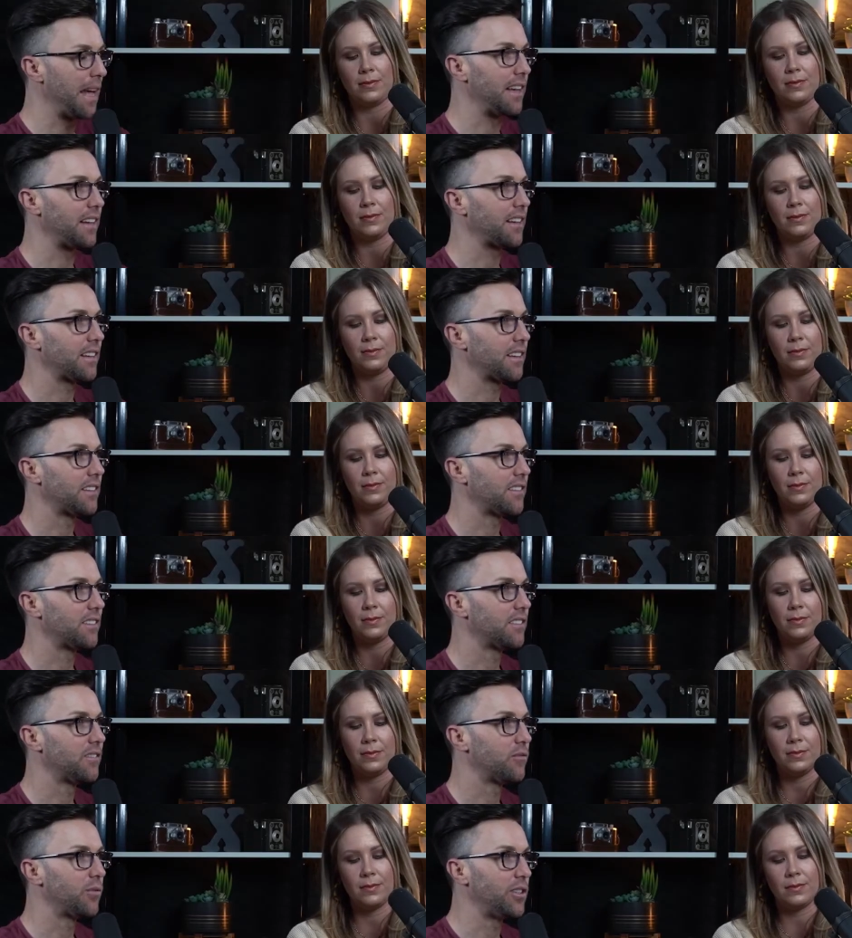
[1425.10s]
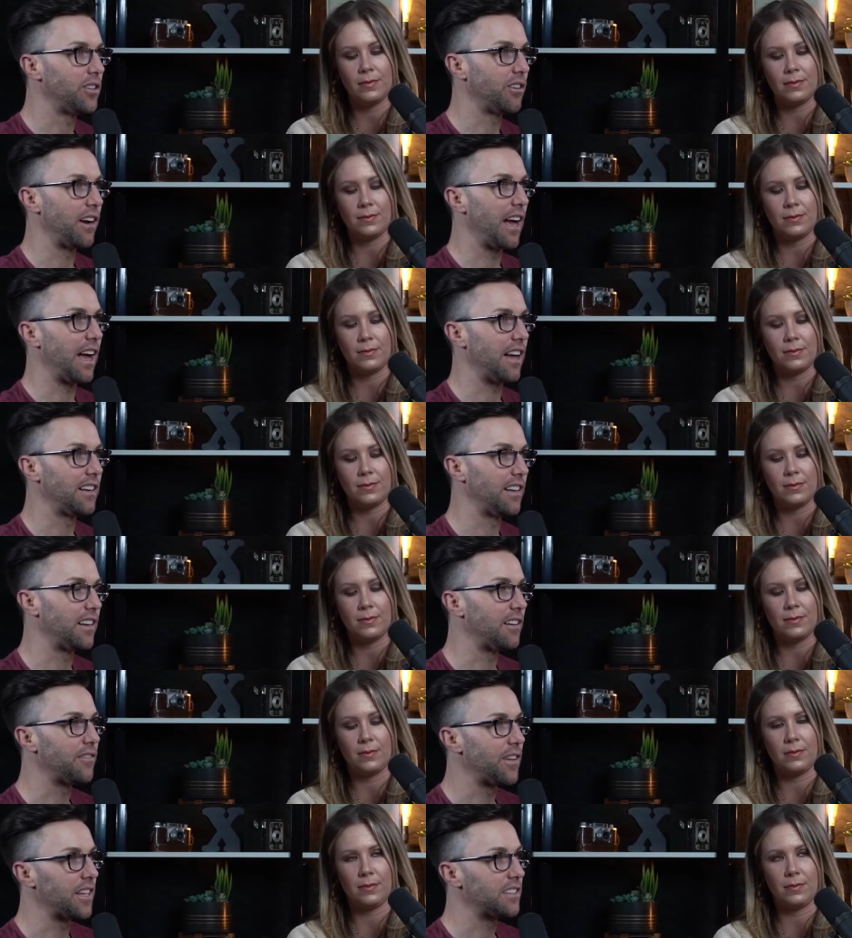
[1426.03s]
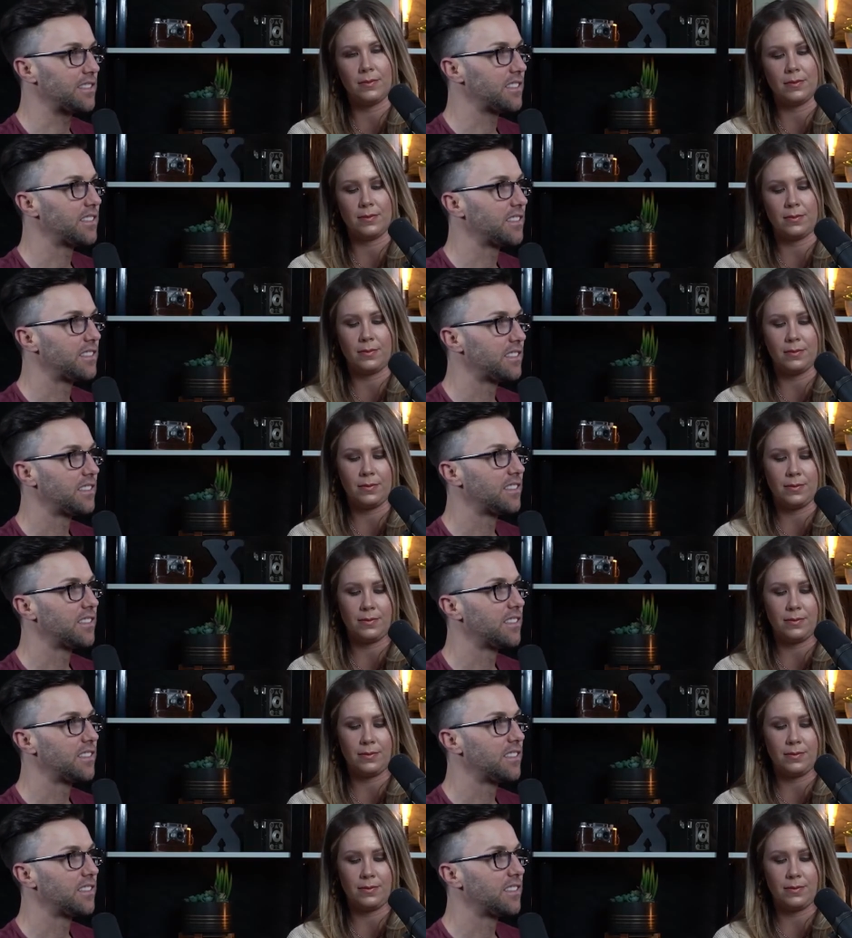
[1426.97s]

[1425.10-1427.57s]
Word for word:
Speaker 1: make when you're at an event?